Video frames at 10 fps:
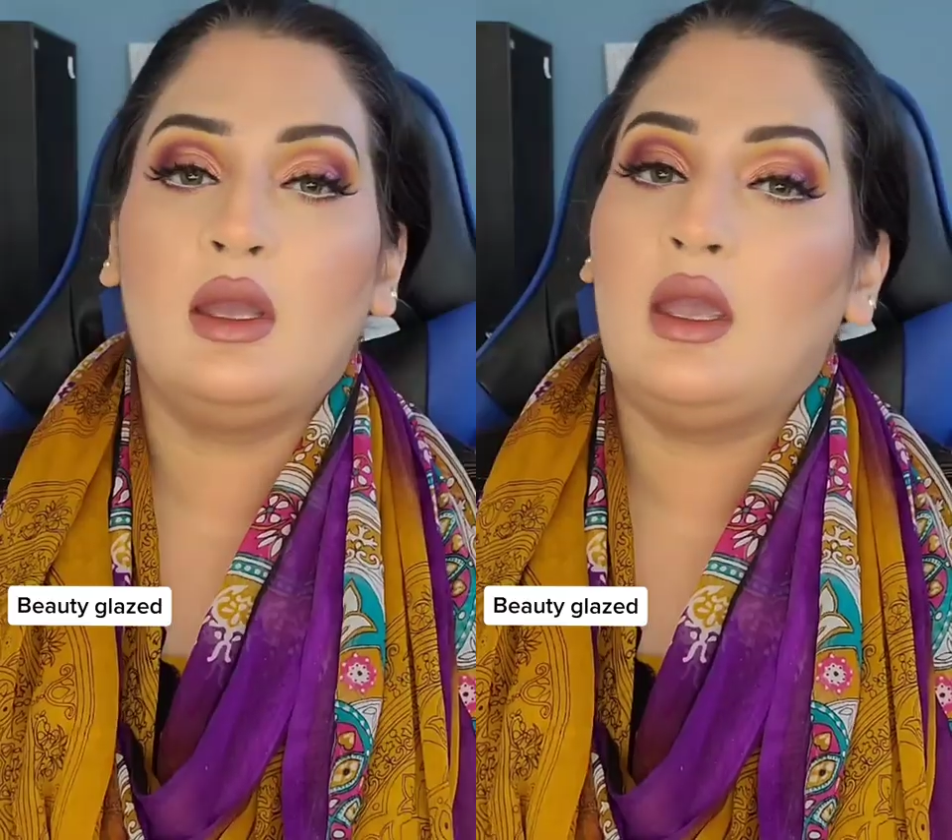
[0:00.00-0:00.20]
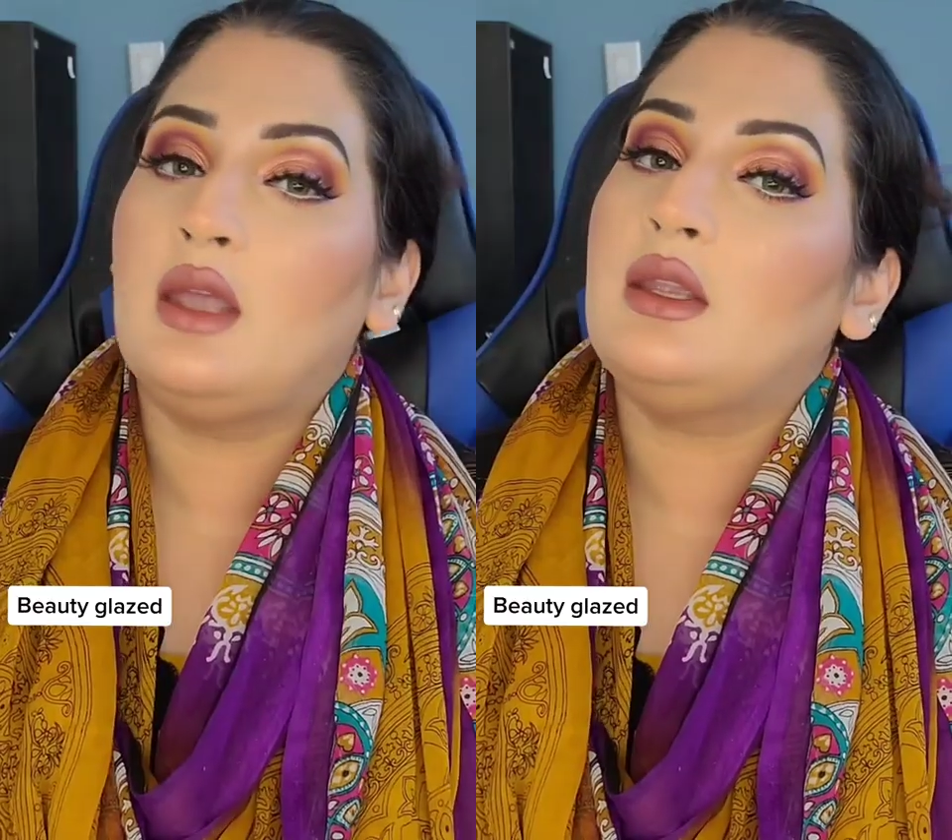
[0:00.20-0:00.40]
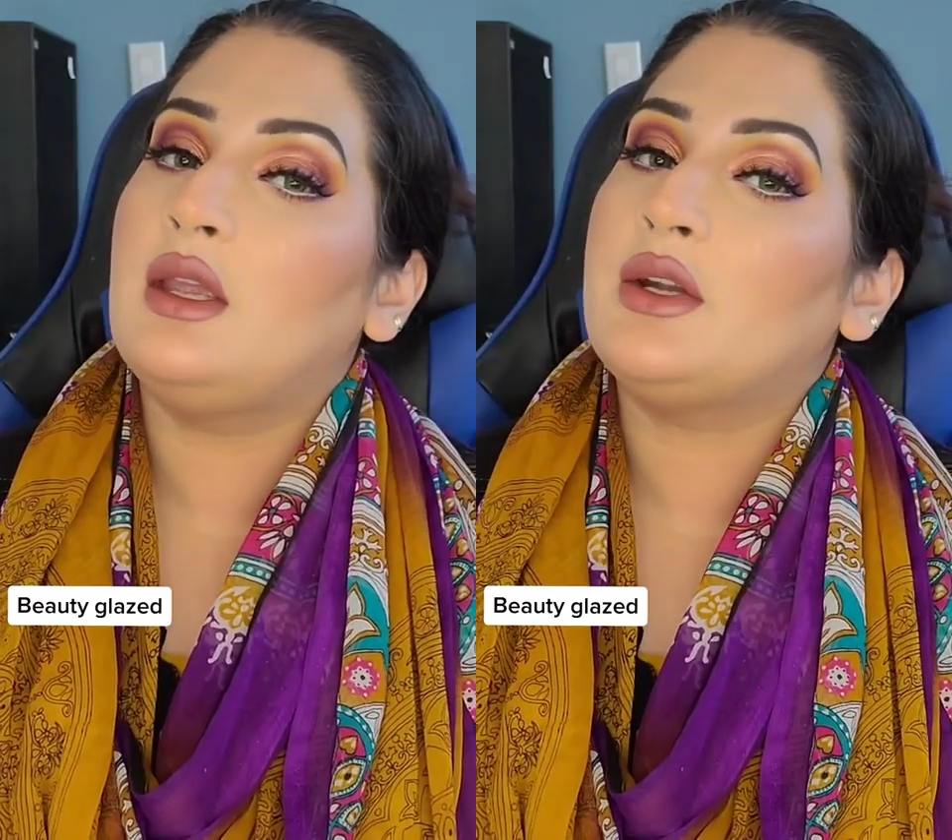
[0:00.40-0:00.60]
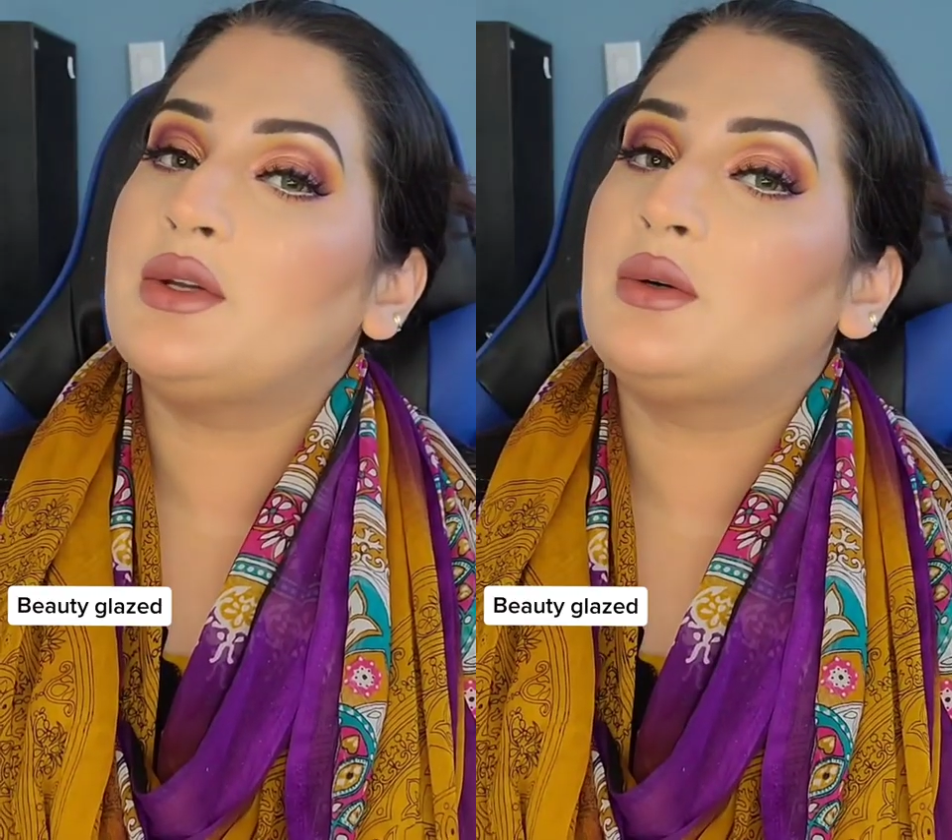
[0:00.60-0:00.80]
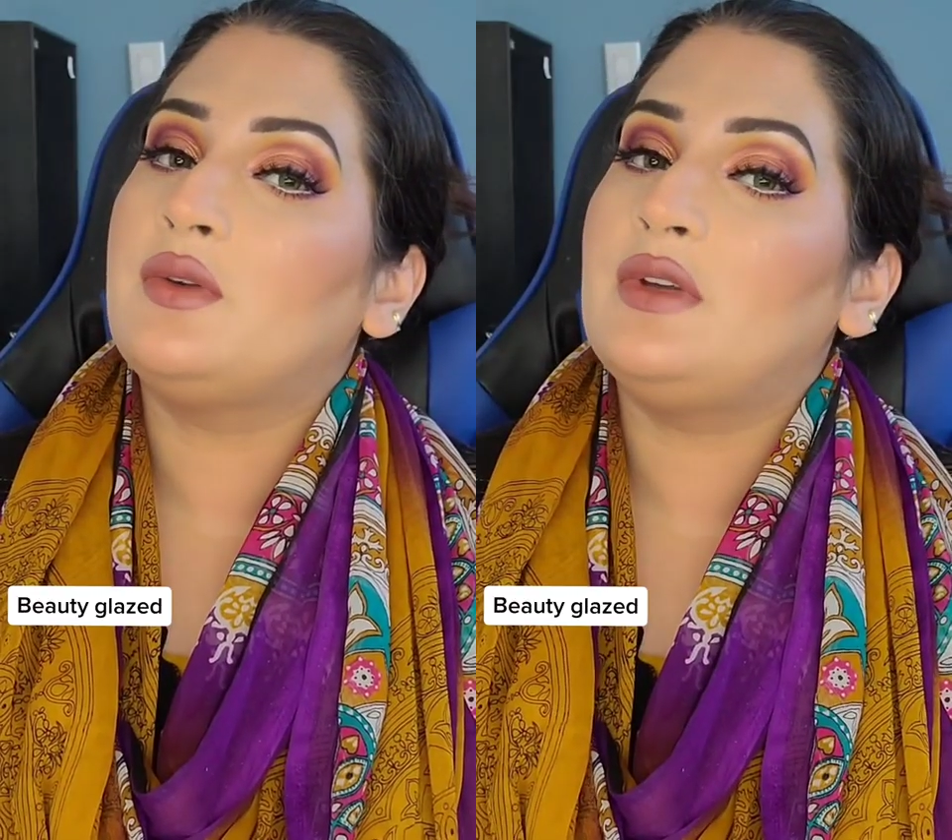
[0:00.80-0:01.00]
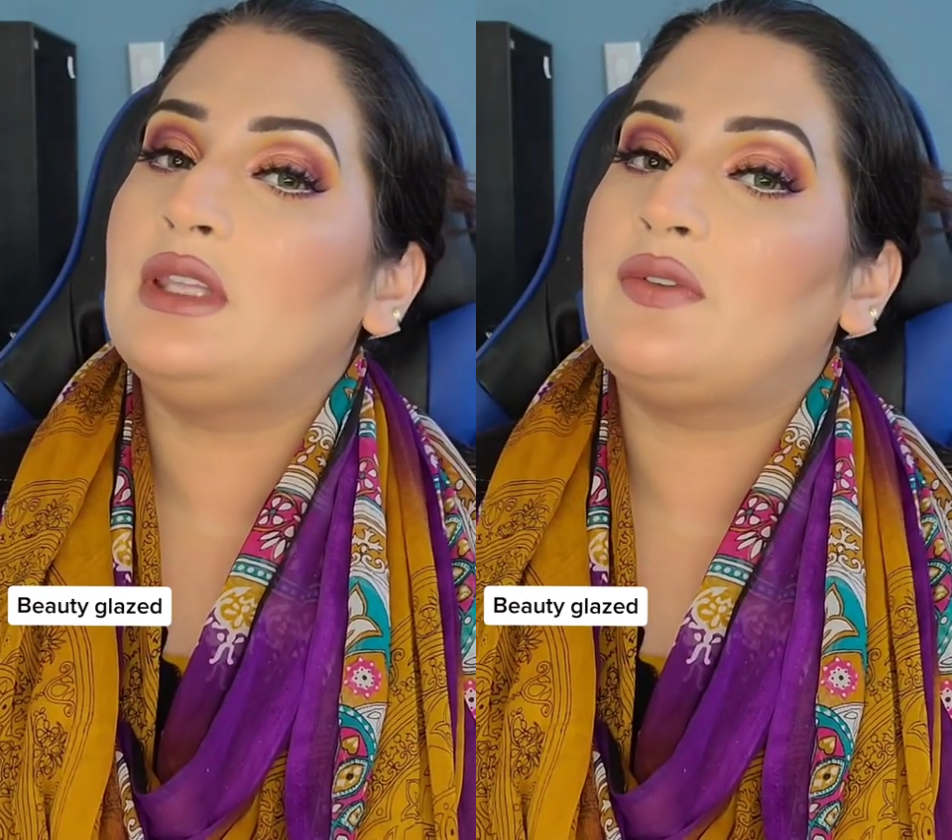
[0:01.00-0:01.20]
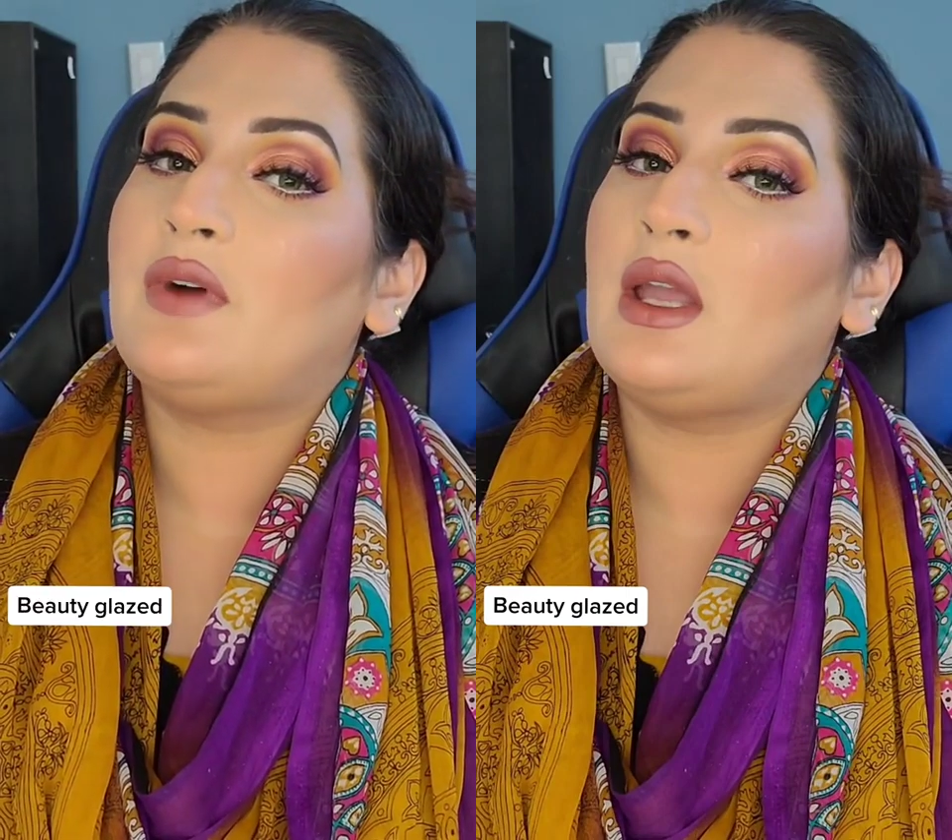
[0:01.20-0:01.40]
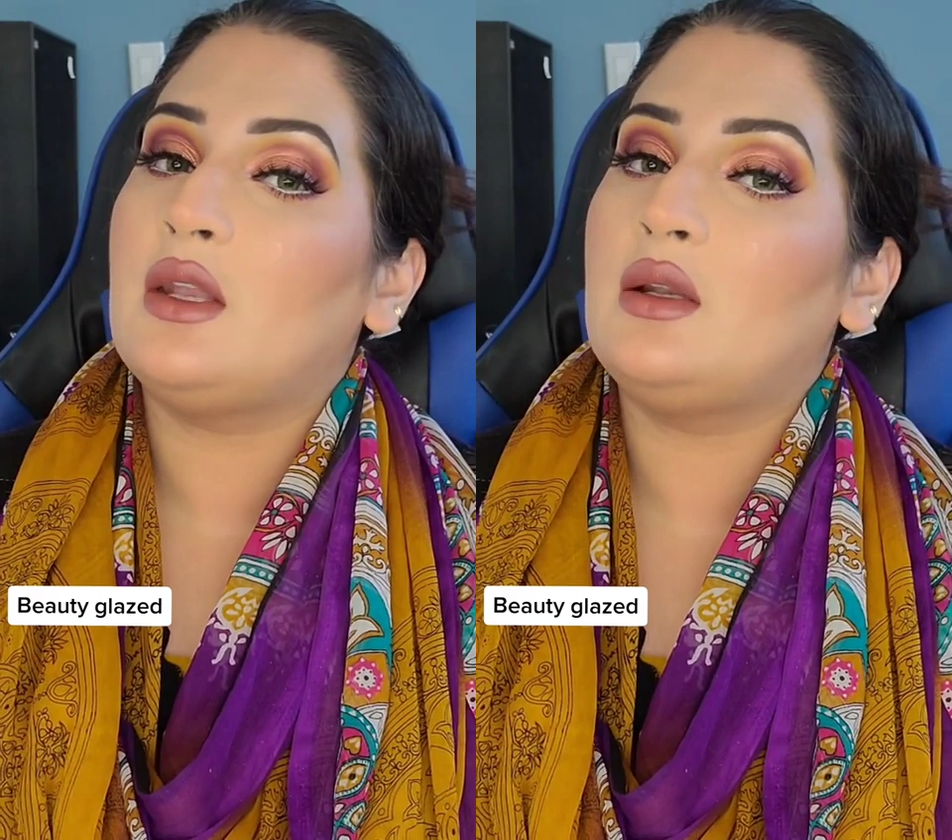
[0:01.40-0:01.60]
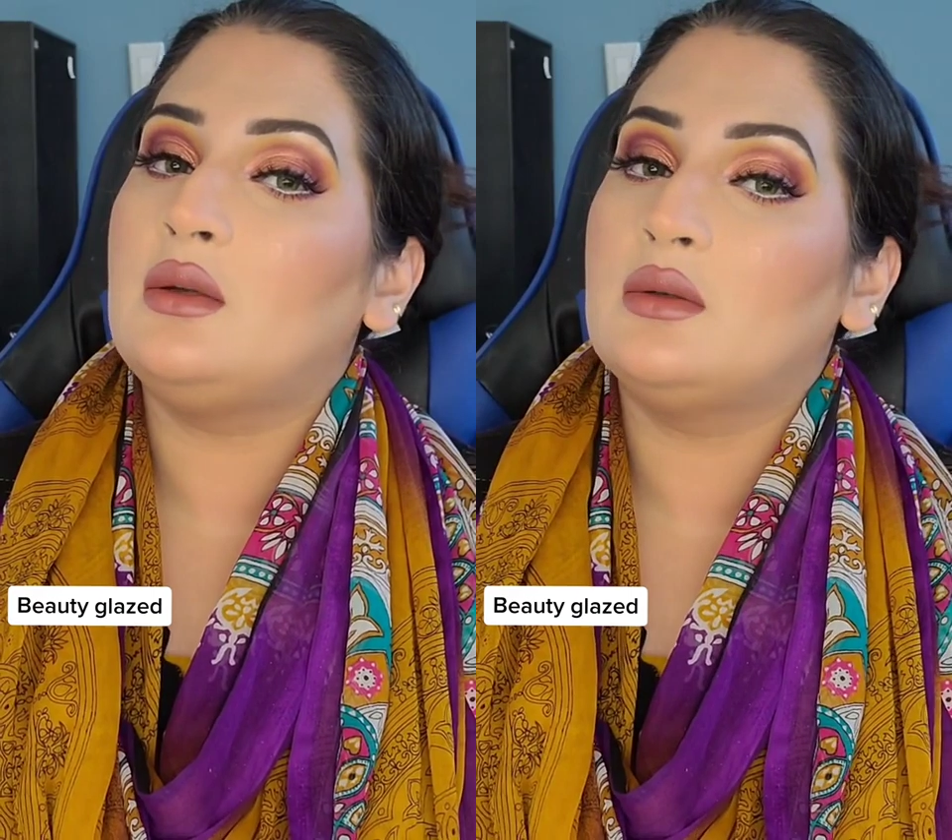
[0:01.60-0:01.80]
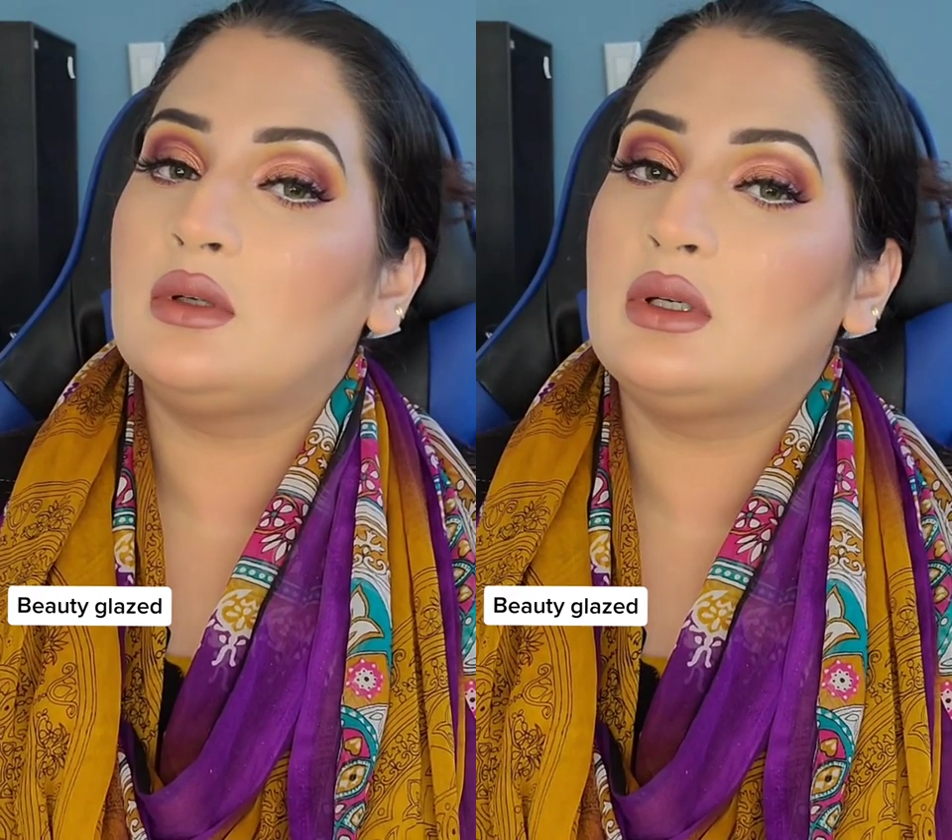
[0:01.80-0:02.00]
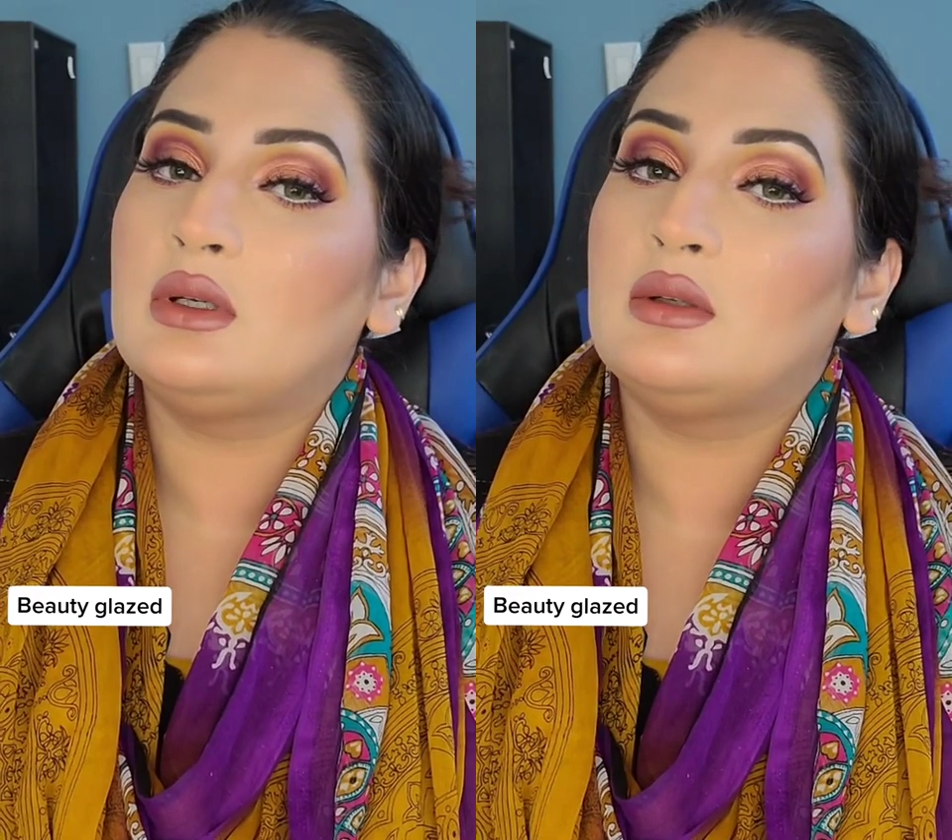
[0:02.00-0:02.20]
And here you go with the final look.